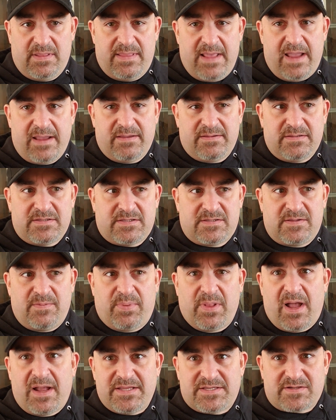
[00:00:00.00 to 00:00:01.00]
the
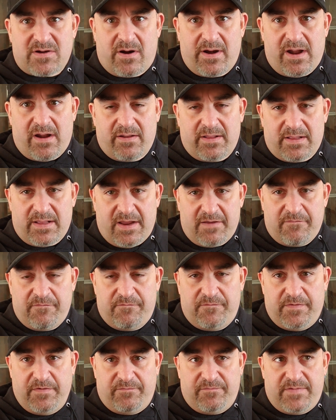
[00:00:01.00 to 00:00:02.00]
blinds start out at like
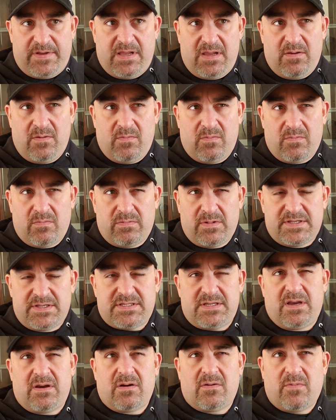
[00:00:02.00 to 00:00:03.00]
50. Let's
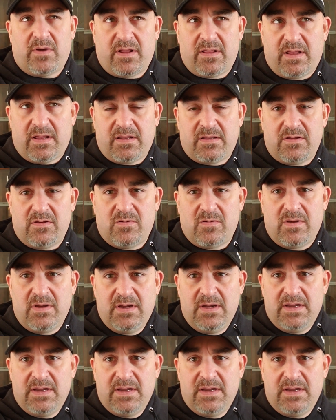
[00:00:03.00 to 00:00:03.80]
see here. What do they do?